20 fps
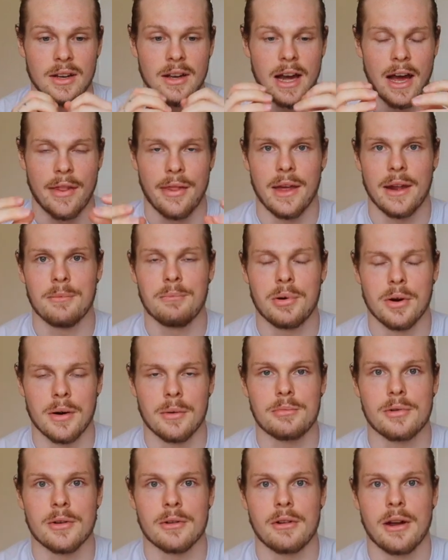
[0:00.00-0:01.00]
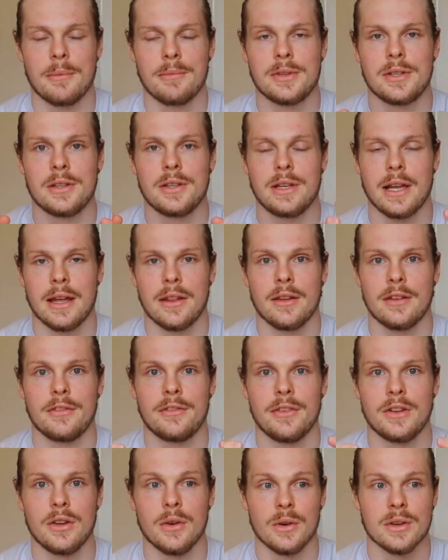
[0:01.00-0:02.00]
and then put a program together
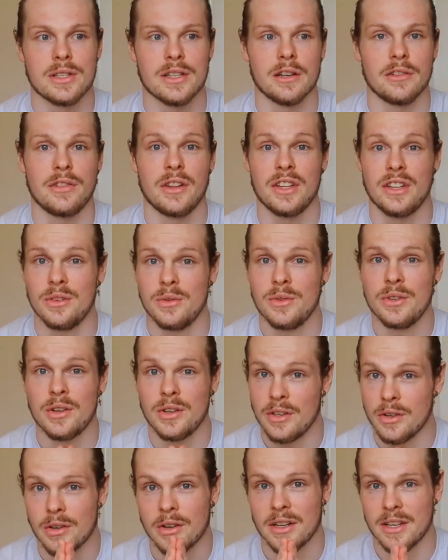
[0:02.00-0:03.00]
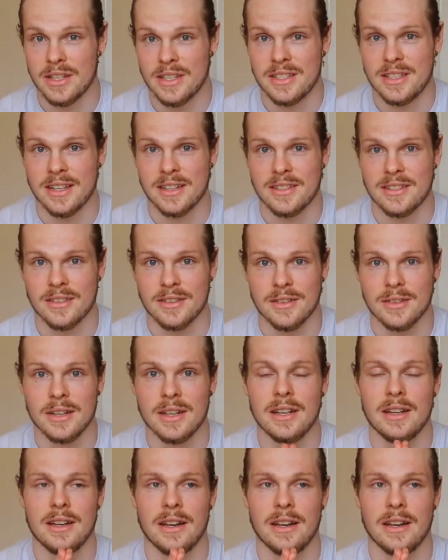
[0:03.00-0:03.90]
for yourself that you know you're going to stick to,